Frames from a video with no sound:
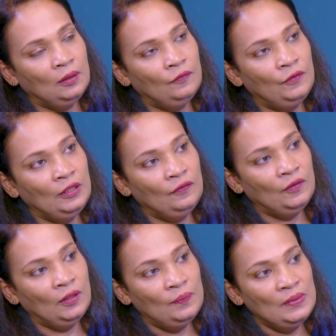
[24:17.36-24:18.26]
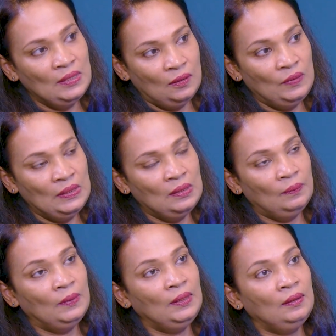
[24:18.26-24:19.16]
whenever I'm stuck with
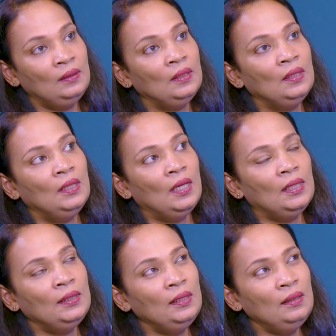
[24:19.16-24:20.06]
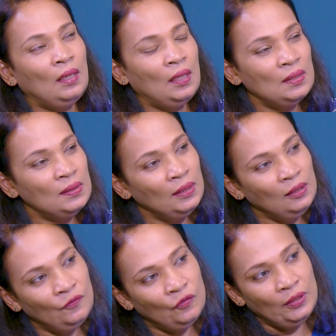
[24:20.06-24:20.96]
something. I think
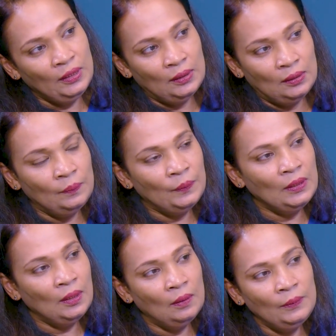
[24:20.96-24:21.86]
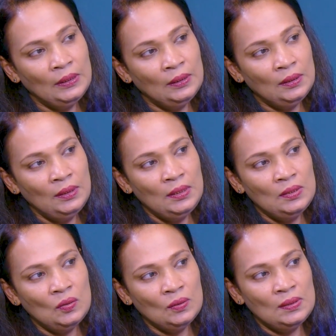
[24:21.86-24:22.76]
asking for help, Gamika,
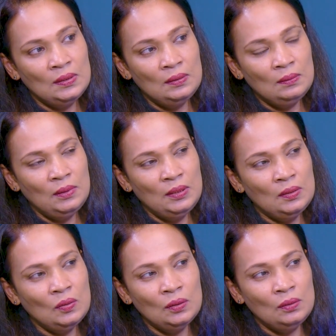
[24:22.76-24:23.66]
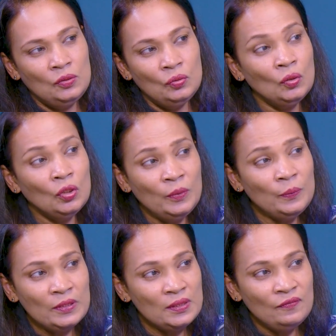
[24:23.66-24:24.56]
should not be
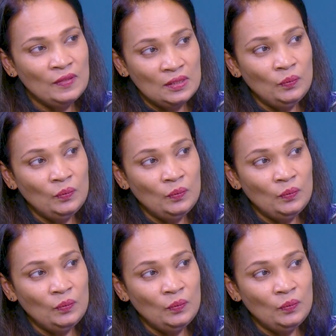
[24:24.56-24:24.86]
perceived as a